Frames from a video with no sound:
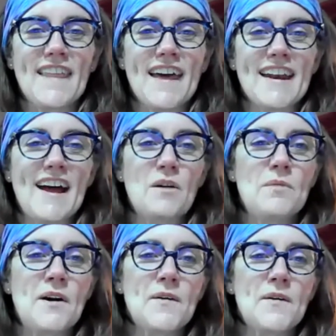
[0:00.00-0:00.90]
Hooking
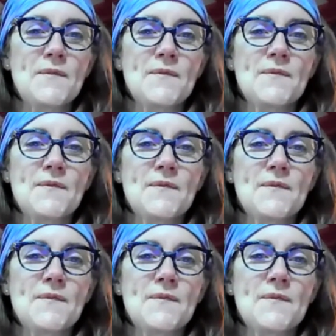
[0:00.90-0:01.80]
that elbow
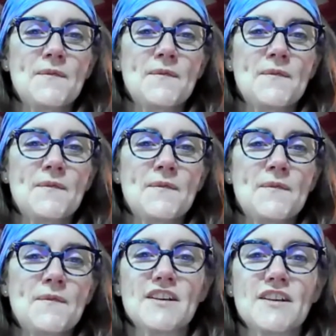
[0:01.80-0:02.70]

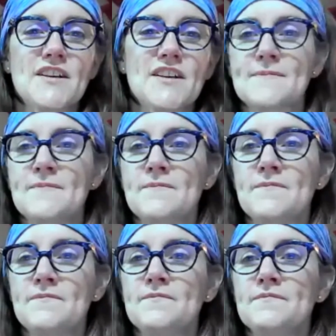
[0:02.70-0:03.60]
as you get
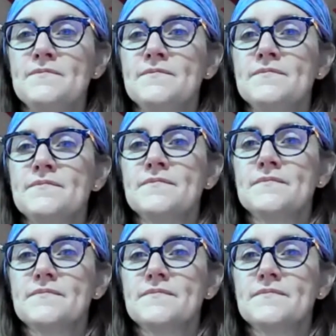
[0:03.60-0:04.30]
that twist.